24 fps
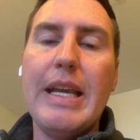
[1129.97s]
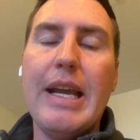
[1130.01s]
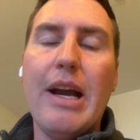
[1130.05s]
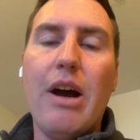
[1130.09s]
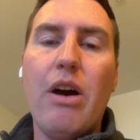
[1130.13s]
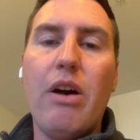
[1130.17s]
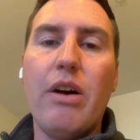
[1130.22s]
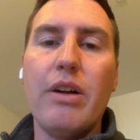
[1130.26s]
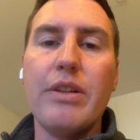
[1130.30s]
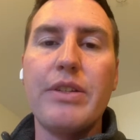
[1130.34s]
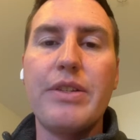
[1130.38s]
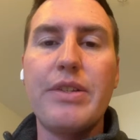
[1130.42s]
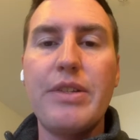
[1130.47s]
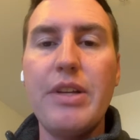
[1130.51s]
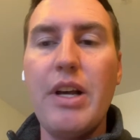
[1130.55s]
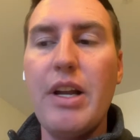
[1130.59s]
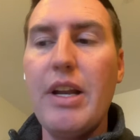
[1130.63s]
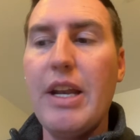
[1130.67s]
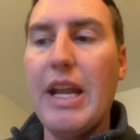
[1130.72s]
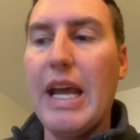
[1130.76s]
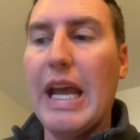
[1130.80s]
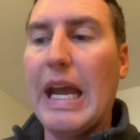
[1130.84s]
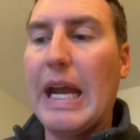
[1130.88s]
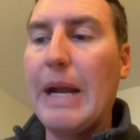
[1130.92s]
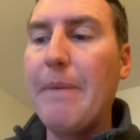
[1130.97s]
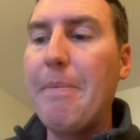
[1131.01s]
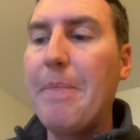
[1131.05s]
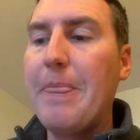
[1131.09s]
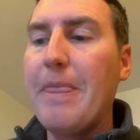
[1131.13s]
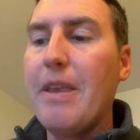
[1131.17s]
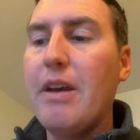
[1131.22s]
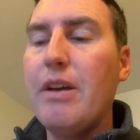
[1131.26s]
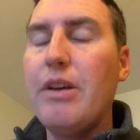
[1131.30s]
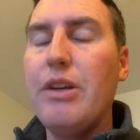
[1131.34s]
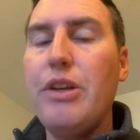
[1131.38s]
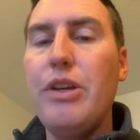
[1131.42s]
on Sunday
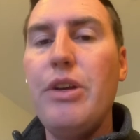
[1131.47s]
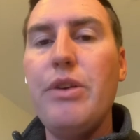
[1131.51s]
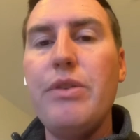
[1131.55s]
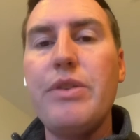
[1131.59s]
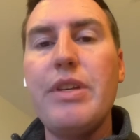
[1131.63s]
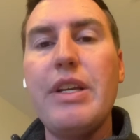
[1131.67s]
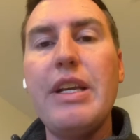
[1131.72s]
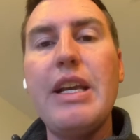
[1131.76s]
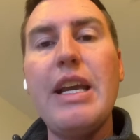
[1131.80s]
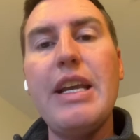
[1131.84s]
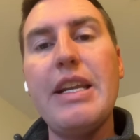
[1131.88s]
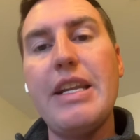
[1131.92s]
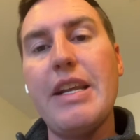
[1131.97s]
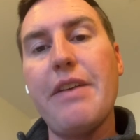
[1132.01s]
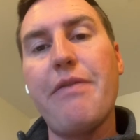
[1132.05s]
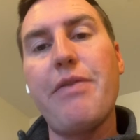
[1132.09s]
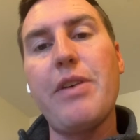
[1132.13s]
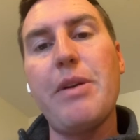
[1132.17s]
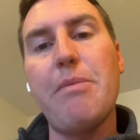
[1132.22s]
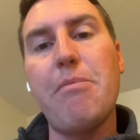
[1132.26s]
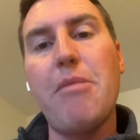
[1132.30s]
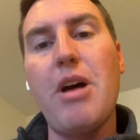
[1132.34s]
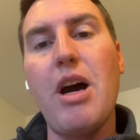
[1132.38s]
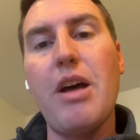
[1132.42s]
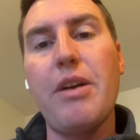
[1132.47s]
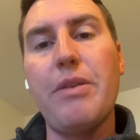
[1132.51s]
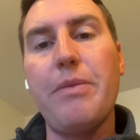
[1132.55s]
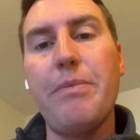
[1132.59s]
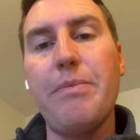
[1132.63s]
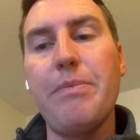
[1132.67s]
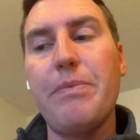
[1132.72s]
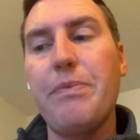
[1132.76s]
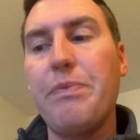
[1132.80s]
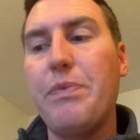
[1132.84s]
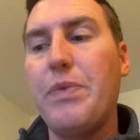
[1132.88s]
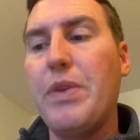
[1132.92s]
using a different model,
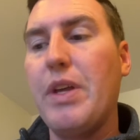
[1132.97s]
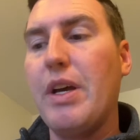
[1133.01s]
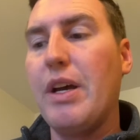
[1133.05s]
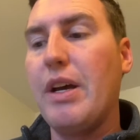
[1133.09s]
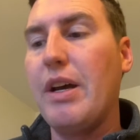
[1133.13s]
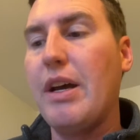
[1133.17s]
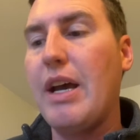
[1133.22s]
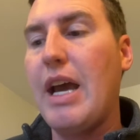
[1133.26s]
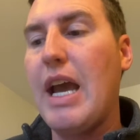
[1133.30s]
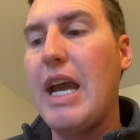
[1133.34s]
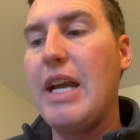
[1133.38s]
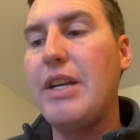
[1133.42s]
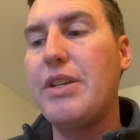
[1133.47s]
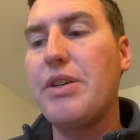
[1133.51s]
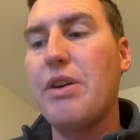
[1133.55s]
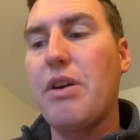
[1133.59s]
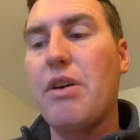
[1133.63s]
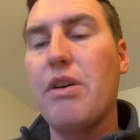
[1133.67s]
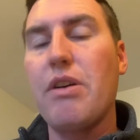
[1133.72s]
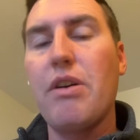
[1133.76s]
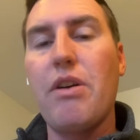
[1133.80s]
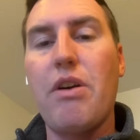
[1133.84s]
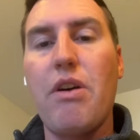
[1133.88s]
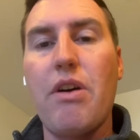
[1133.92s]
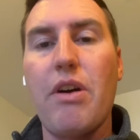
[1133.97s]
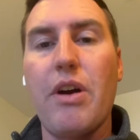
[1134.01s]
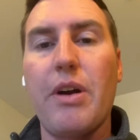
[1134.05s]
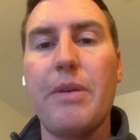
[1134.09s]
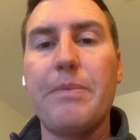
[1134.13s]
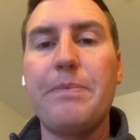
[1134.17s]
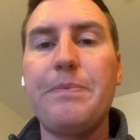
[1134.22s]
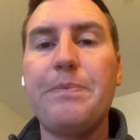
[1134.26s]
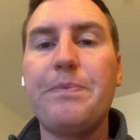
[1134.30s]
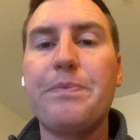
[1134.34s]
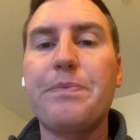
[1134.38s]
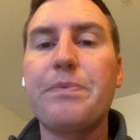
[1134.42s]
the HRR
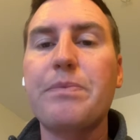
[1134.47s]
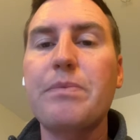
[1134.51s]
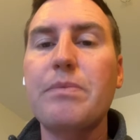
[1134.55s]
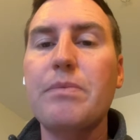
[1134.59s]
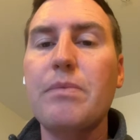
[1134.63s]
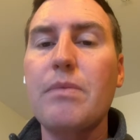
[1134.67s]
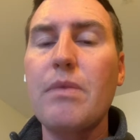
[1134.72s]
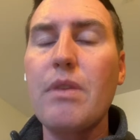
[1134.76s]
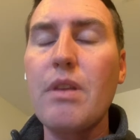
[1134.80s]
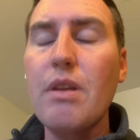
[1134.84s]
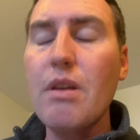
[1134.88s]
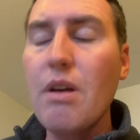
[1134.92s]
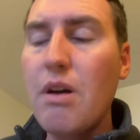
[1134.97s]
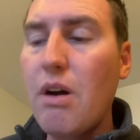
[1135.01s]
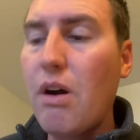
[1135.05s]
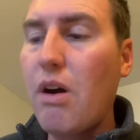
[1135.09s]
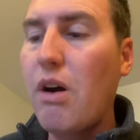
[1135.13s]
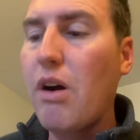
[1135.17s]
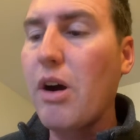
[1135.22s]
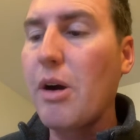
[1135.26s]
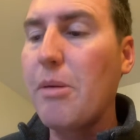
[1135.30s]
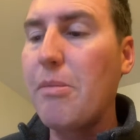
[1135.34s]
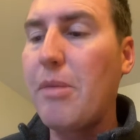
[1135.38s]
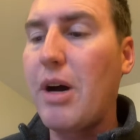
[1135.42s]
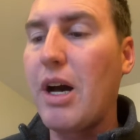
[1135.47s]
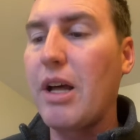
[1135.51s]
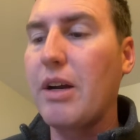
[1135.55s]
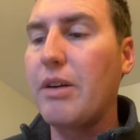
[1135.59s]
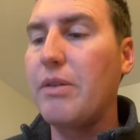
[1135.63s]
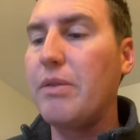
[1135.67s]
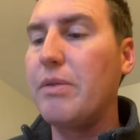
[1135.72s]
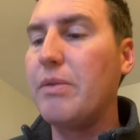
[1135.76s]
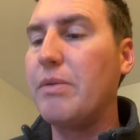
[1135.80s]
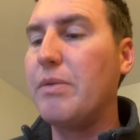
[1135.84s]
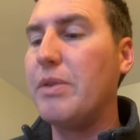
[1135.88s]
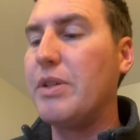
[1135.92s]

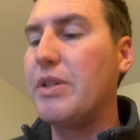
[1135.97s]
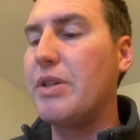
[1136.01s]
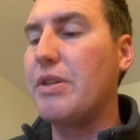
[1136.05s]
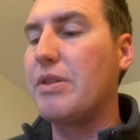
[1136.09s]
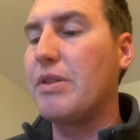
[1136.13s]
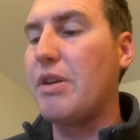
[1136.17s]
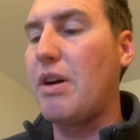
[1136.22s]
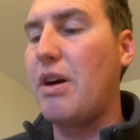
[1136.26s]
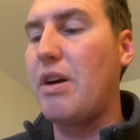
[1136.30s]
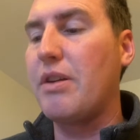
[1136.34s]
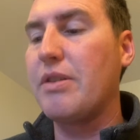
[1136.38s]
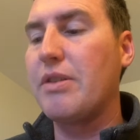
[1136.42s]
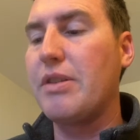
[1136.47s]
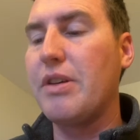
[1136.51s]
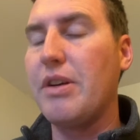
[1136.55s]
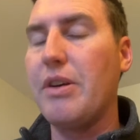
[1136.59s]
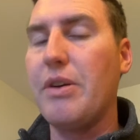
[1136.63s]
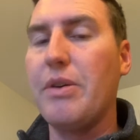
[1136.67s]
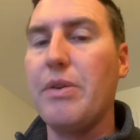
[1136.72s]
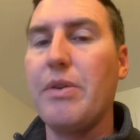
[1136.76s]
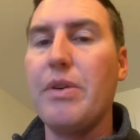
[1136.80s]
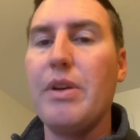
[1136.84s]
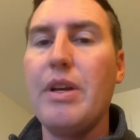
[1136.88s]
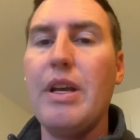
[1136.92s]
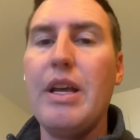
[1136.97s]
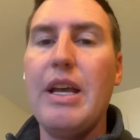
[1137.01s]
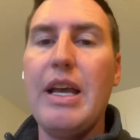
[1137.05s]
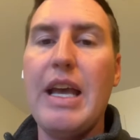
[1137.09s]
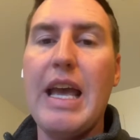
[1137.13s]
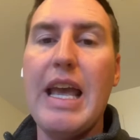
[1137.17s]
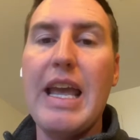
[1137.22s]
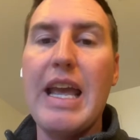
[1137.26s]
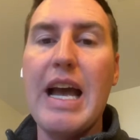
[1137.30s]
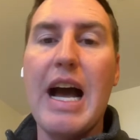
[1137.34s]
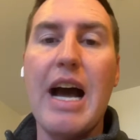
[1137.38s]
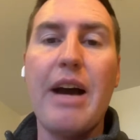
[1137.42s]
model, which is also
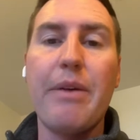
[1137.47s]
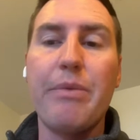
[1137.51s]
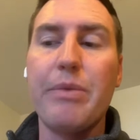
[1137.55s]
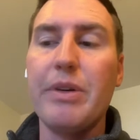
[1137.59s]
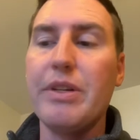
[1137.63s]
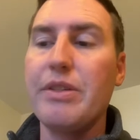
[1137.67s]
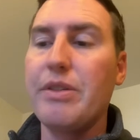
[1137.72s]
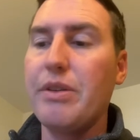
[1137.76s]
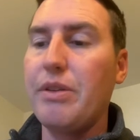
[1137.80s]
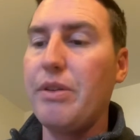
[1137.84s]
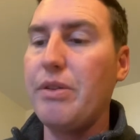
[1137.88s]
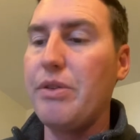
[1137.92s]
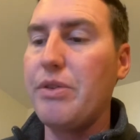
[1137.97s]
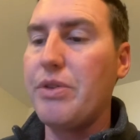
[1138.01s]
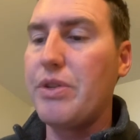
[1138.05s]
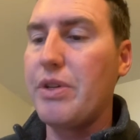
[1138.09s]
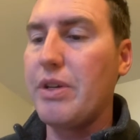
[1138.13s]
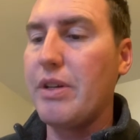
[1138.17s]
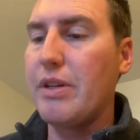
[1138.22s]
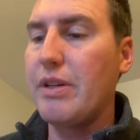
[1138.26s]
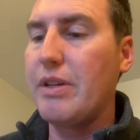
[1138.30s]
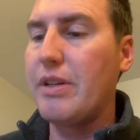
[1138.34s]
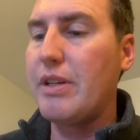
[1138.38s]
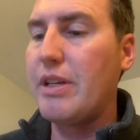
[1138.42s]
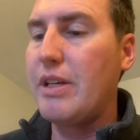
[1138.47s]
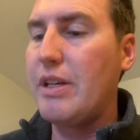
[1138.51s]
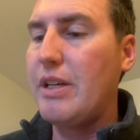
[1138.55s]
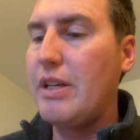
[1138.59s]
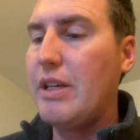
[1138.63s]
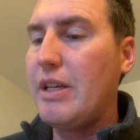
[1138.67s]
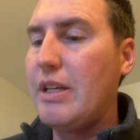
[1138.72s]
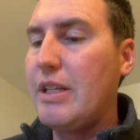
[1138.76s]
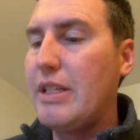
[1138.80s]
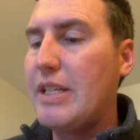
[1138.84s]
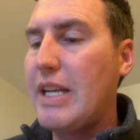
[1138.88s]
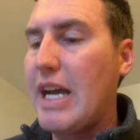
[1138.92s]
a high resolution
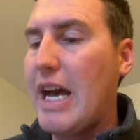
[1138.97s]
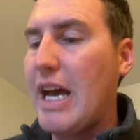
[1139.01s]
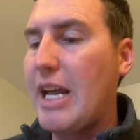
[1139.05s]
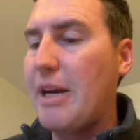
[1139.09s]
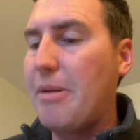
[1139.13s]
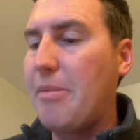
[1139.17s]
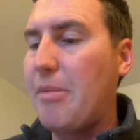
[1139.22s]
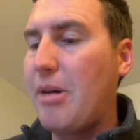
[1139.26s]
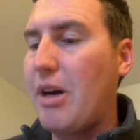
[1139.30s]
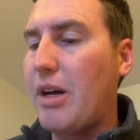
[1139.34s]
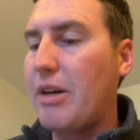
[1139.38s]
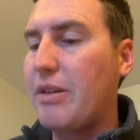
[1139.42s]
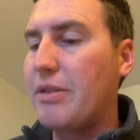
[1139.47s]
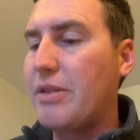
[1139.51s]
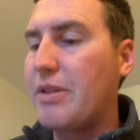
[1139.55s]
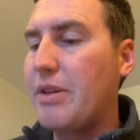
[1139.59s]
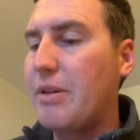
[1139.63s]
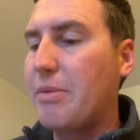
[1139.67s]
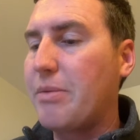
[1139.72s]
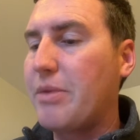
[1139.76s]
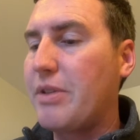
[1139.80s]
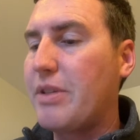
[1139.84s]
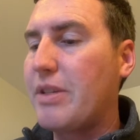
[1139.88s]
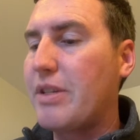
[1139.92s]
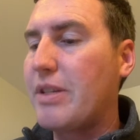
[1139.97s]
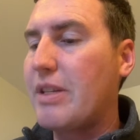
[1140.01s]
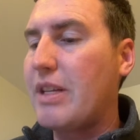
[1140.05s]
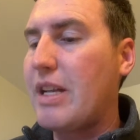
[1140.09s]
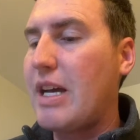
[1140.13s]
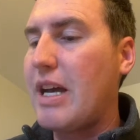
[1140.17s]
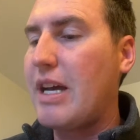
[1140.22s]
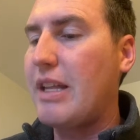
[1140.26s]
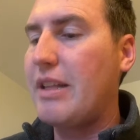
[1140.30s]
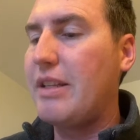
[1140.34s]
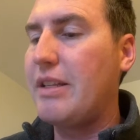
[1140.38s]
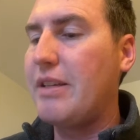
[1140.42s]
data model. So I'm going to
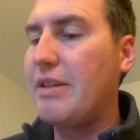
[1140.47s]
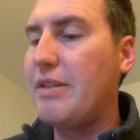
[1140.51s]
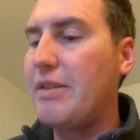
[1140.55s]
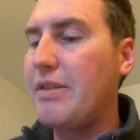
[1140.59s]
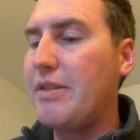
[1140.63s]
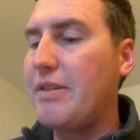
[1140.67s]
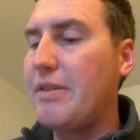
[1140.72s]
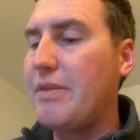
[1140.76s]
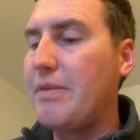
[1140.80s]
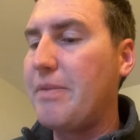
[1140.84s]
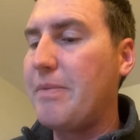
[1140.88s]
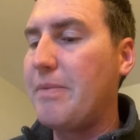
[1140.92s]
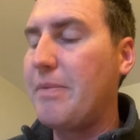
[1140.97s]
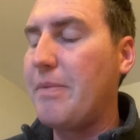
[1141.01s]
slide this